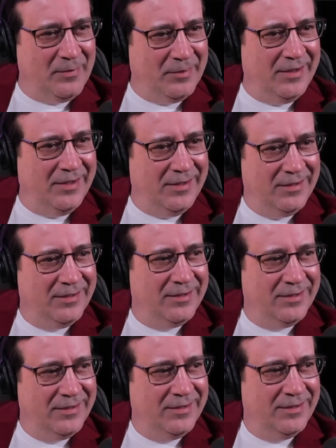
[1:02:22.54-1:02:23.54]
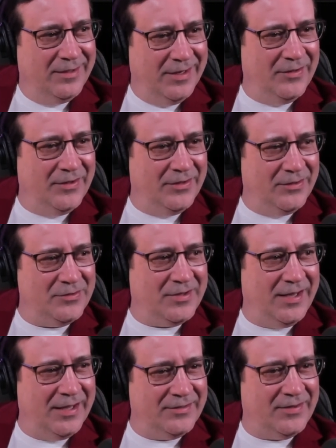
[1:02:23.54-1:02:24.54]
going to, you know, th those mm-hmm.
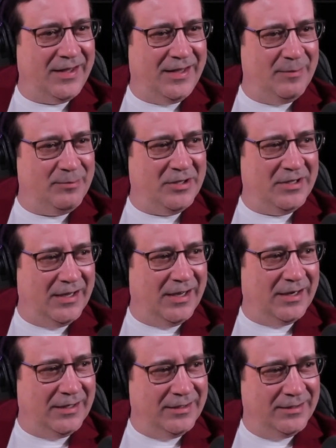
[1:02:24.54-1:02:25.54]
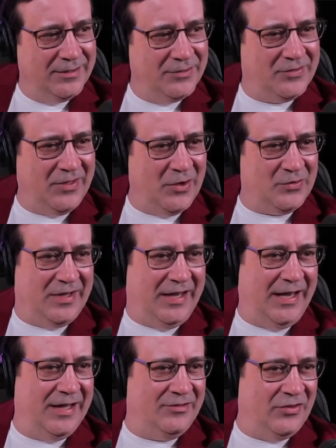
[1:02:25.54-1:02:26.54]
kids, they keep you young. Right. Those, those
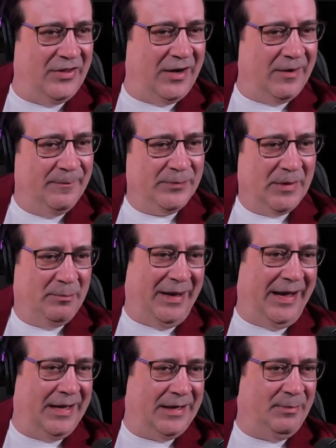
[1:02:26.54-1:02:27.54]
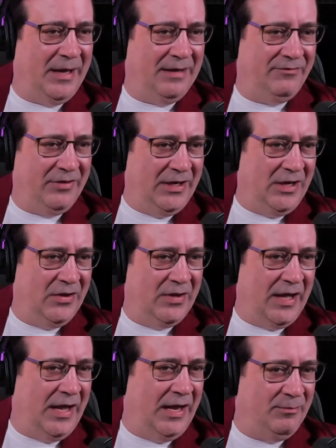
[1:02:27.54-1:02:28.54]
kids and their Pac Man video
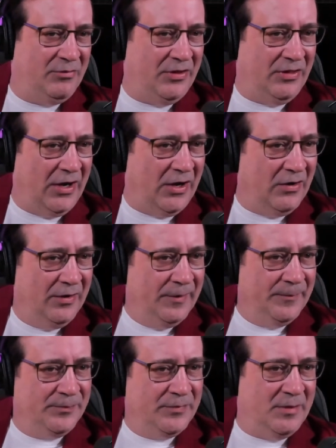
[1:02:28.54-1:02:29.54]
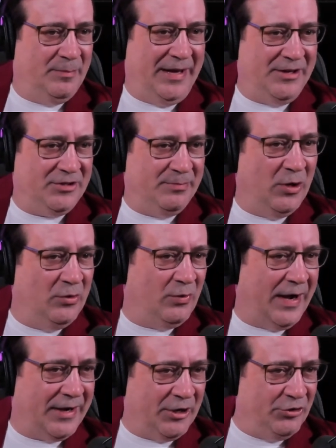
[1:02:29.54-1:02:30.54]
games and their mm -hmm. Depeche Mode
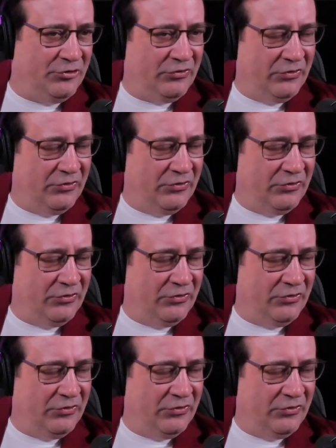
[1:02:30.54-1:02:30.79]
records.